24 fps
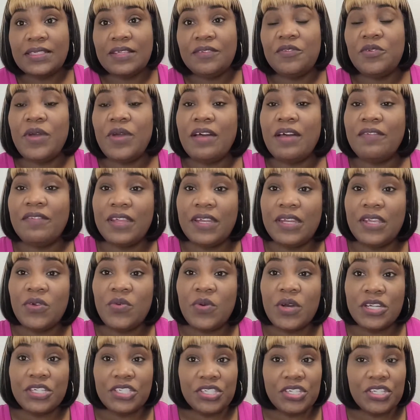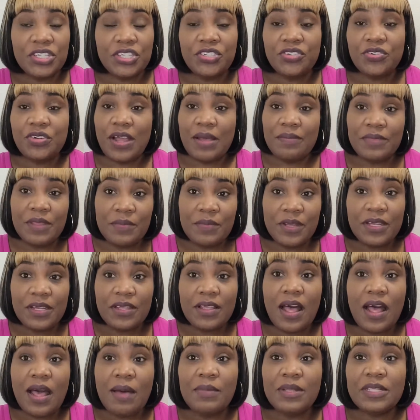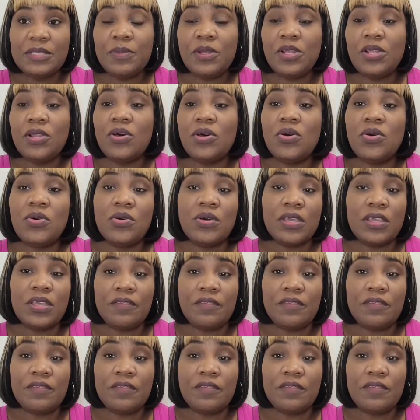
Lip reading: If you have any questions, drop them in the comments below.